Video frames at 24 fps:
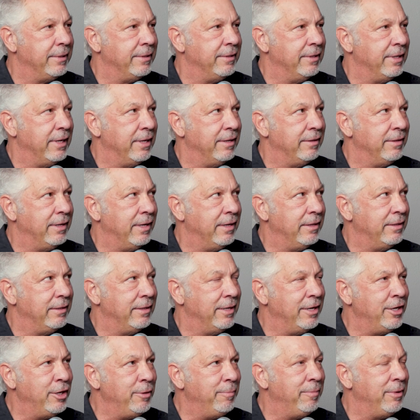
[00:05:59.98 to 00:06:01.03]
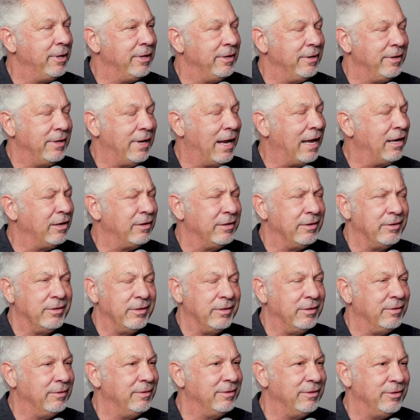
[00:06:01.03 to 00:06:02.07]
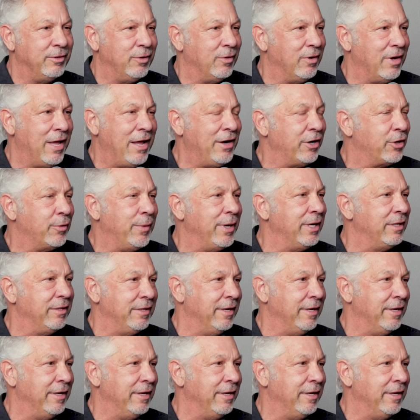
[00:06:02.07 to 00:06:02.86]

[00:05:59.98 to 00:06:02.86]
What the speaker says: There are a lot of great